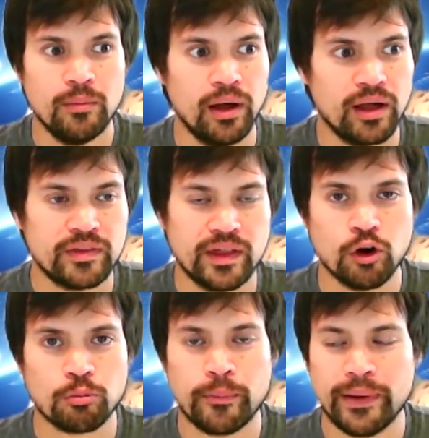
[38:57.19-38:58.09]
but they're
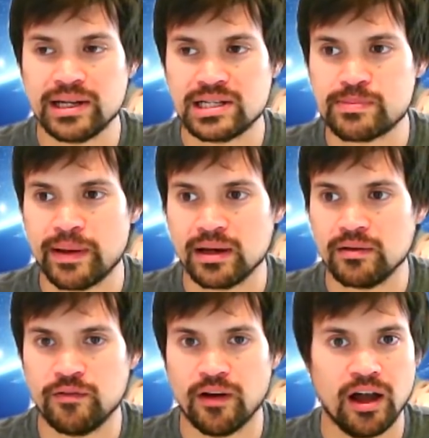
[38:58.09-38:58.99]
not prepared to
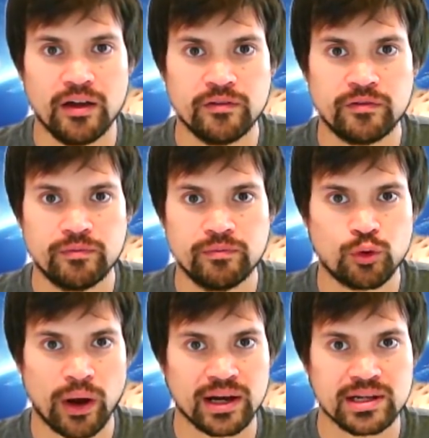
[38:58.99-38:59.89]
spend five
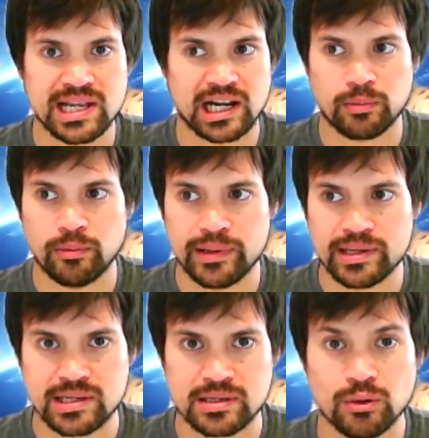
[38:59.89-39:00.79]
grand setting up a business.